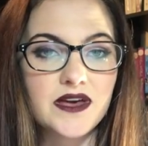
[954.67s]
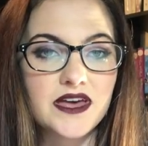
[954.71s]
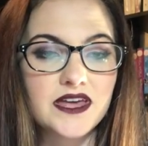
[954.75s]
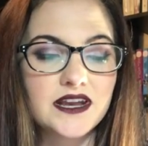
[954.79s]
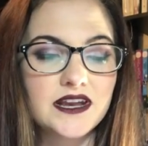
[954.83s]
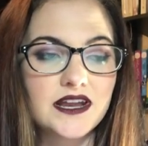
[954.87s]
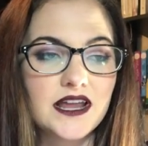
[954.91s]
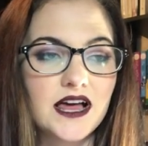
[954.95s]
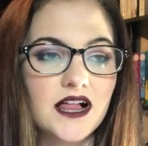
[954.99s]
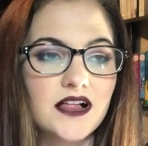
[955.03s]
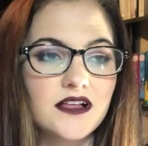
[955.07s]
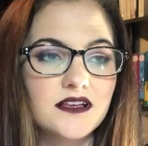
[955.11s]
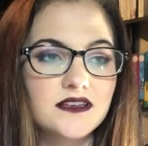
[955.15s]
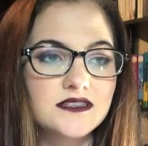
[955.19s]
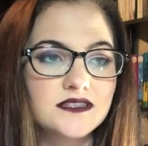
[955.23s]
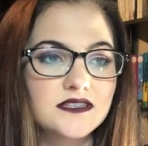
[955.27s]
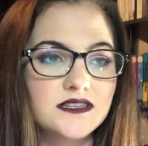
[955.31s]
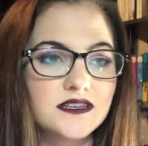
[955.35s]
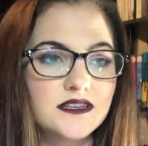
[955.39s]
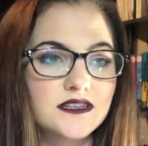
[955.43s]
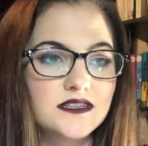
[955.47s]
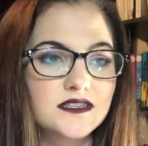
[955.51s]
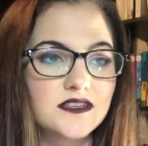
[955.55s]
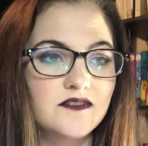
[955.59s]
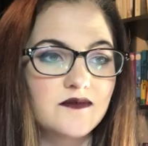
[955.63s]

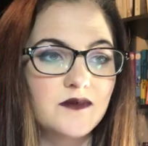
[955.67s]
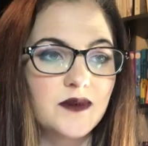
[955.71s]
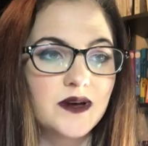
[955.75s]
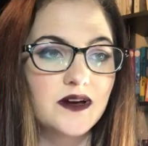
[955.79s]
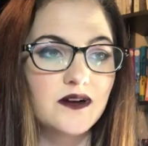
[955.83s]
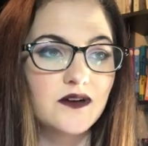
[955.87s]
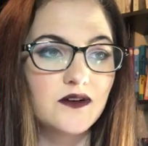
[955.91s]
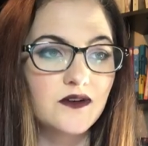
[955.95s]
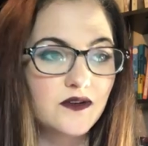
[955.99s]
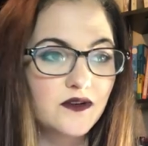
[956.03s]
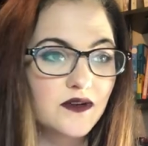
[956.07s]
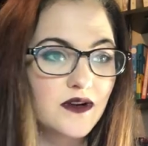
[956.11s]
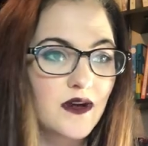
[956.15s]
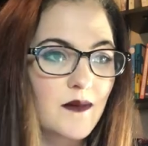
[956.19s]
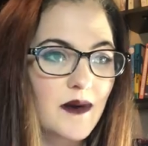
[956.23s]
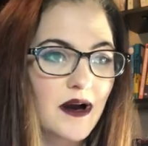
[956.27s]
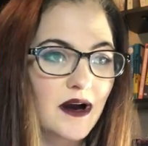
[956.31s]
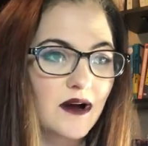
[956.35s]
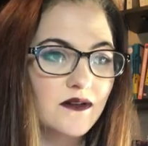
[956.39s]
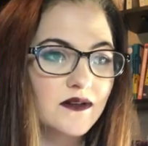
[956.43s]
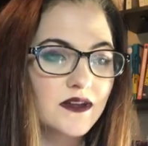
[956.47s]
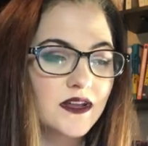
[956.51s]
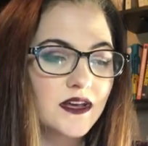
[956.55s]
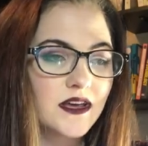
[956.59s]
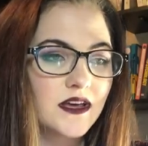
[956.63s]
analysis of my own
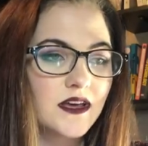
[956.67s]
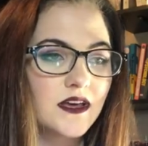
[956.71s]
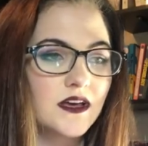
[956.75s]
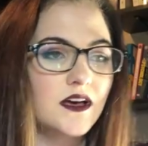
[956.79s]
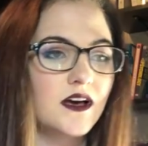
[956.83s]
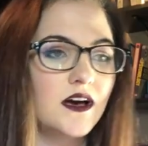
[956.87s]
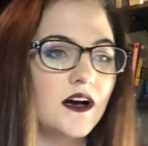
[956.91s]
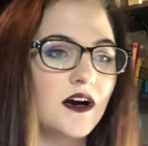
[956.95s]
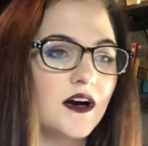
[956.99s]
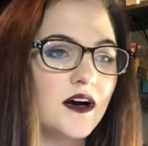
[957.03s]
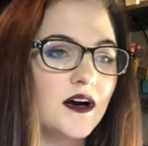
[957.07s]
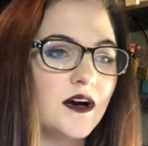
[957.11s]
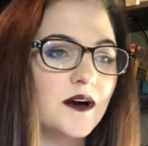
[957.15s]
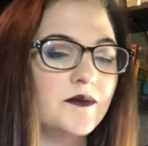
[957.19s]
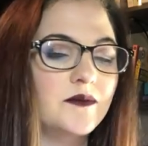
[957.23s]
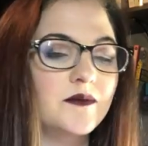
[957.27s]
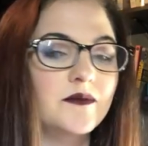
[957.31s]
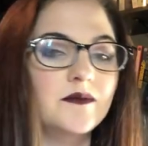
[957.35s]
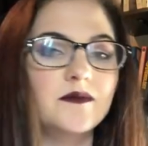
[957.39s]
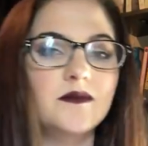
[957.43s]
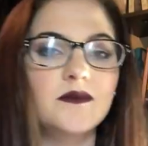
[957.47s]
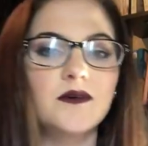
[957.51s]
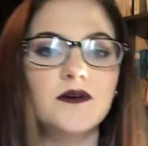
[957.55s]
about Allen